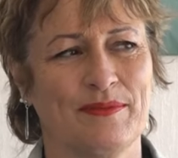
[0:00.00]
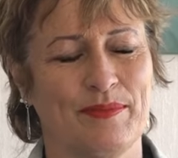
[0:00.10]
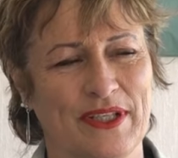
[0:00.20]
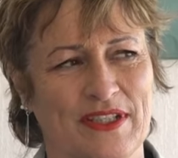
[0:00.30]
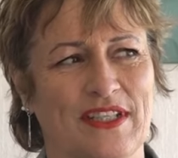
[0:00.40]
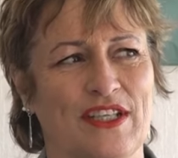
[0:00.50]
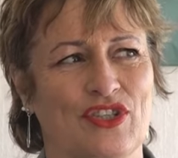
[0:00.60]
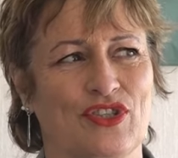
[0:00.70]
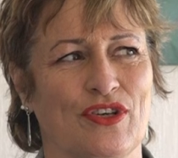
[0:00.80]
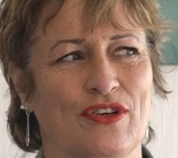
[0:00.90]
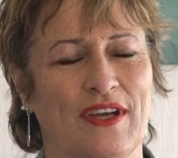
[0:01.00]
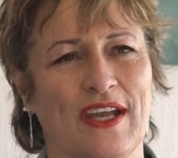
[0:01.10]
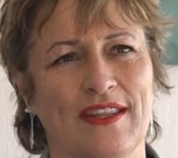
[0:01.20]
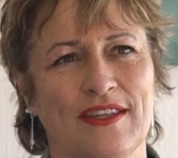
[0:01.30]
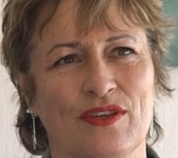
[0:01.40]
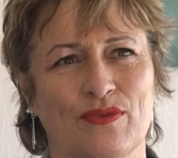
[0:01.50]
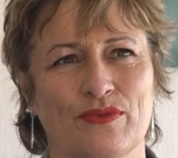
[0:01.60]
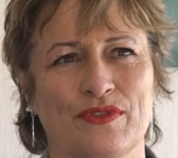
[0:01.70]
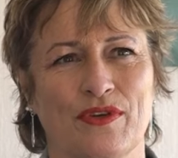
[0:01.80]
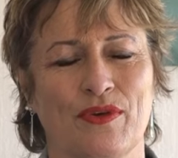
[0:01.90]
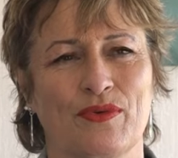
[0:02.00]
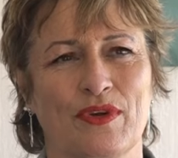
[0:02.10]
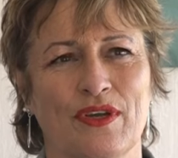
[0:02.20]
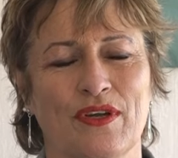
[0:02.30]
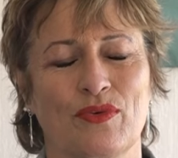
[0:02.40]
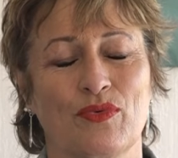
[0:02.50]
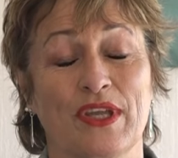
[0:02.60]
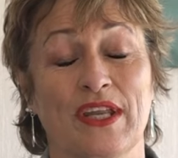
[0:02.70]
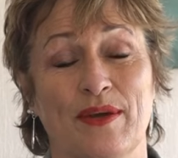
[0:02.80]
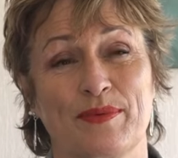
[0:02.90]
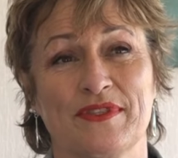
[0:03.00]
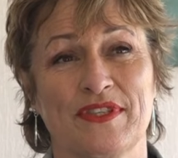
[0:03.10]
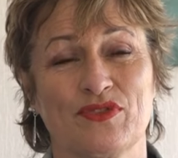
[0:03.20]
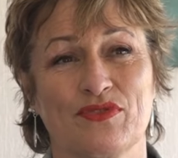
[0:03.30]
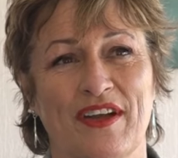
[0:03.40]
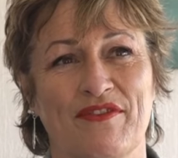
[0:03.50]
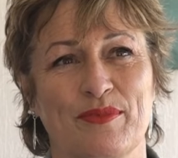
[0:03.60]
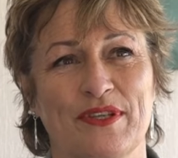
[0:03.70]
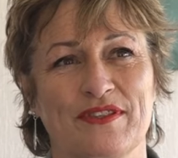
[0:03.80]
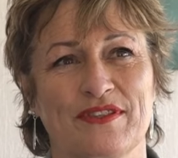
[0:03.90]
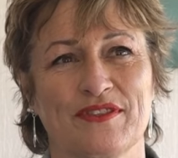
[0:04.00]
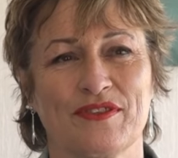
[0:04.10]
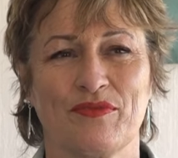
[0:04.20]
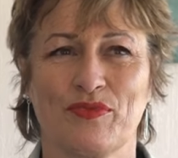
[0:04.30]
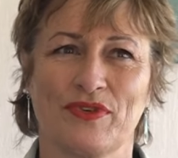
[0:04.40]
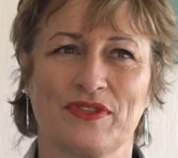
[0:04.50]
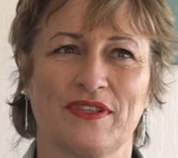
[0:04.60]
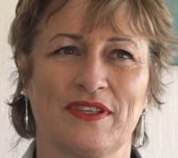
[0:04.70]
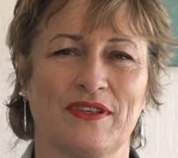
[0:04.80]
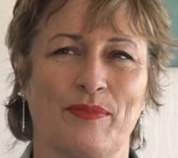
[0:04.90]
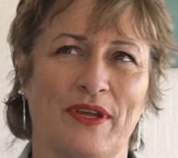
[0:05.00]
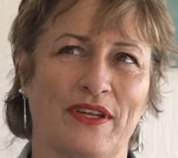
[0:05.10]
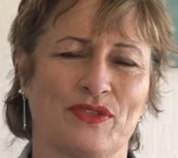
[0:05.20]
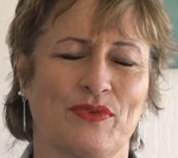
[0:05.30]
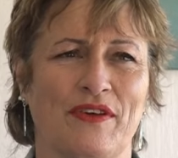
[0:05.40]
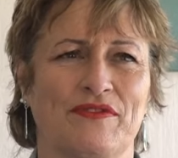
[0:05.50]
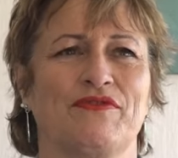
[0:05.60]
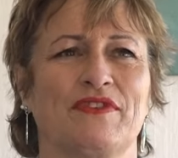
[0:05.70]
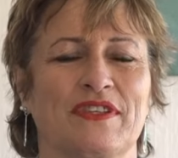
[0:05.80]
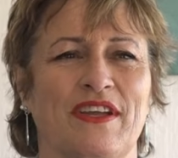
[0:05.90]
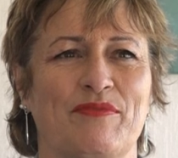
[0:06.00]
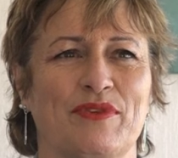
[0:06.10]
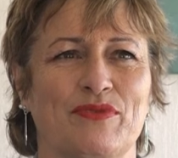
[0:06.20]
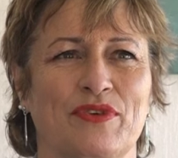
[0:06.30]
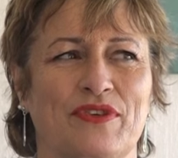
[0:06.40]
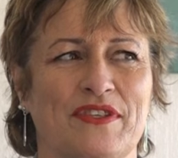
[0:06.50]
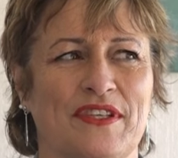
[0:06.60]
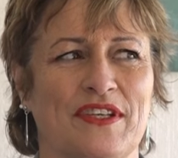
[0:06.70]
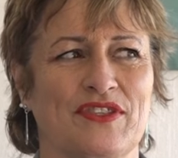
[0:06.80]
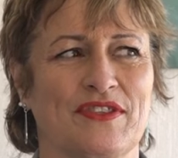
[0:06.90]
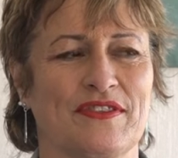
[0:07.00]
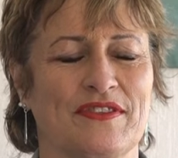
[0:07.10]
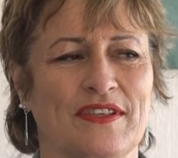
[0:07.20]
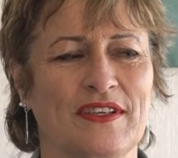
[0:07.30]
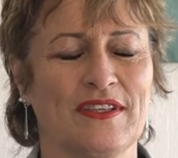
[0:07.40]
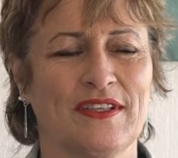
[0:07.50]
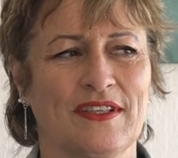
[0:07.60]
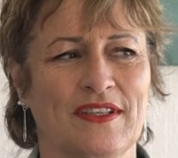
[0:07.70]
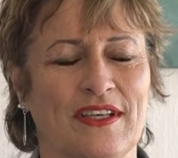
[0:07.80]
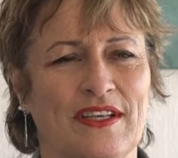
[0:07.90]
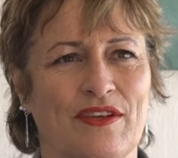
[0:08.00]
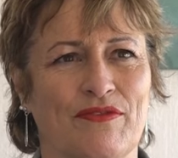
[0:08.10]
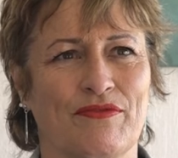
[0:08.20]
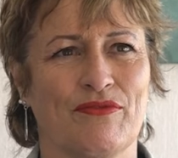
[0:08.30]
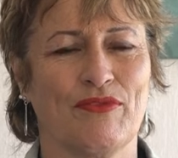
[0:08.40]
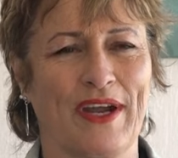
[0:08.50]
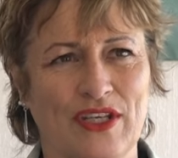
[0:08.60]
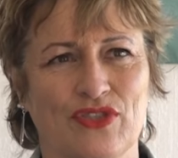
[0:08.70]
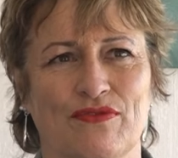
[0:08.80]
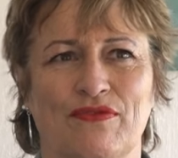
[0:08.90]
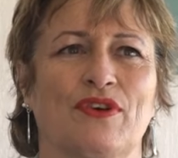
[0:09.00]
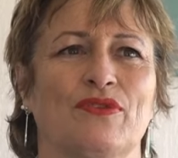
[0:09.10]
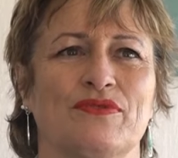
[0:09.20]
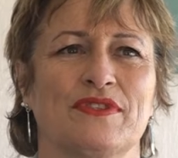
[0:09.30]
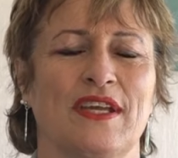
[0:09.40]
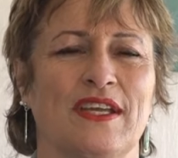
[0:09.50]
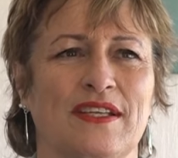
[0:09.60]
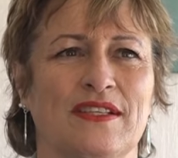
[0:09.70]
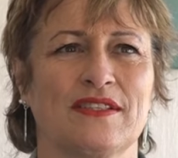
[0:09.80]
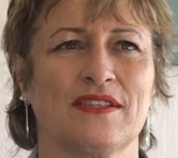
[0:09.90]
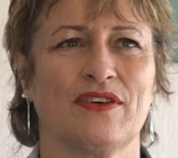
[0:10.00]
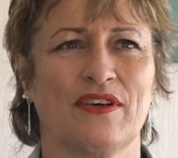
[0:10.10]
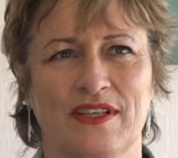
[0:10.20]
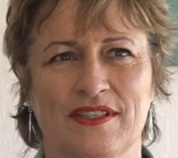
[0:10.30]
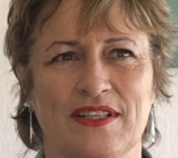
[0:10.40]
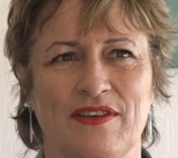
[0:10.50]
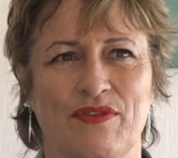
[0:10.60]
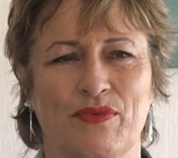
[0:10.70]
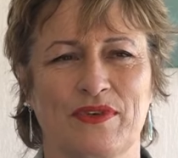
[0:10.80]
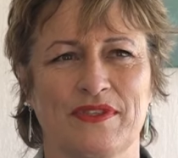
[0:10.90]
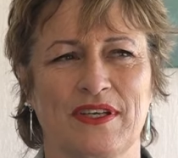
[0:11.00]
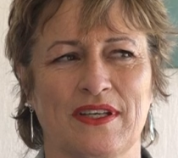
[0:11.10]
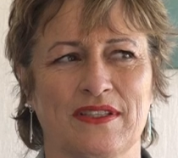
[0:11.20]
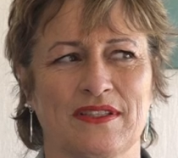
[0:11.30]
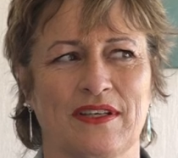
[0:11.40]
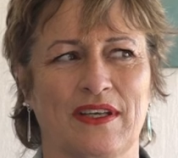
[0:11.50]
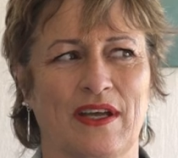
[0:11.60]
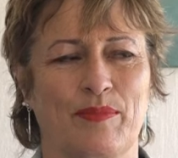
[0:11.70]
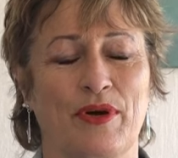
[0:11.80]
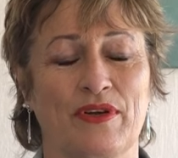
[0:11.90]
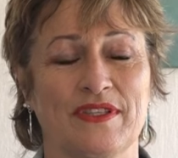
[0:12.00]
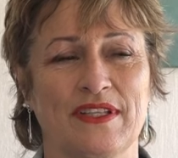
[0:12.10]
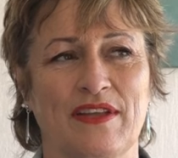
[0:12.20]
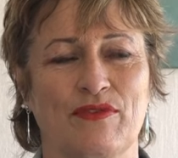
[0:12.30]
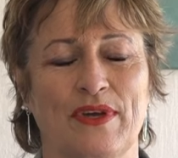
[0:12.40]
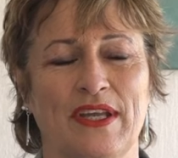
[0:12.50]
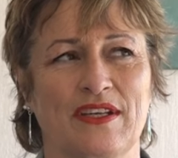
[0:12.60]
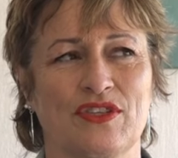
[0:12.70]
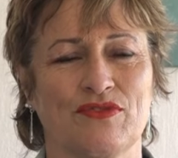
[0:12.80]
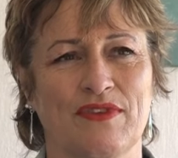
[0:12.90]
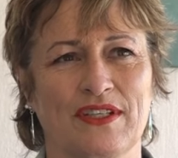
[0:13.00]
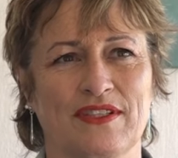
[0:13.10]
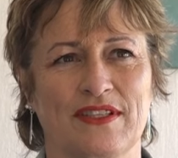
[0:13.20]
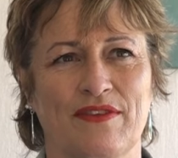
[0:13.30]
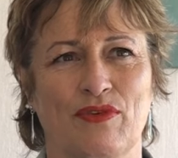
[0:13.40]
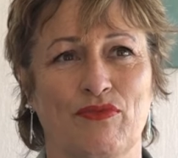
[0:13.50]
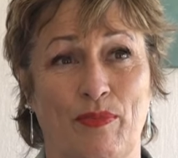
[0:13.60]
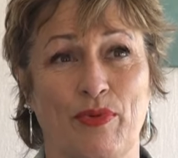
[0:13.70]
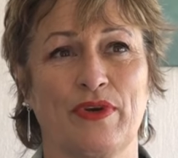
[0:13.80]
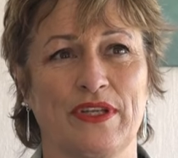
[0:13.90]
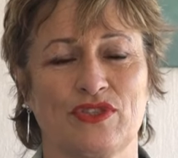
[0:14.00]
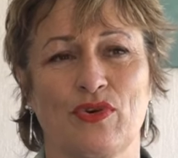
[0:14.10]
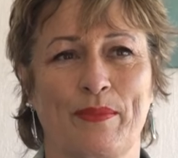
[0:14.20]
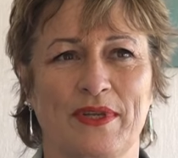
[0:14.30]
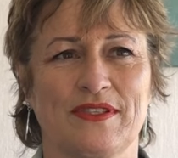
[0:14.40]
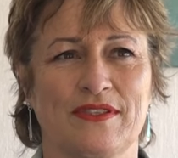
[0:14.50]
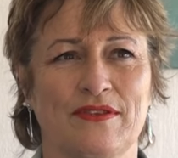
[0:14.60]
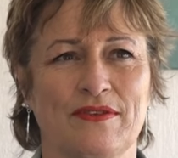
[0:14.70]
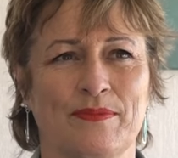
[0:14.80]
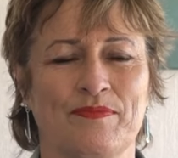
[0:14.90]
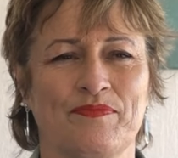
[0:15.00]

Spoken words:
being a teacher, and then also working up in central government. So I've worked in about 12 different government organisations in a range of roles, and the highest level was at a policy level and a director's level reporting to a minister.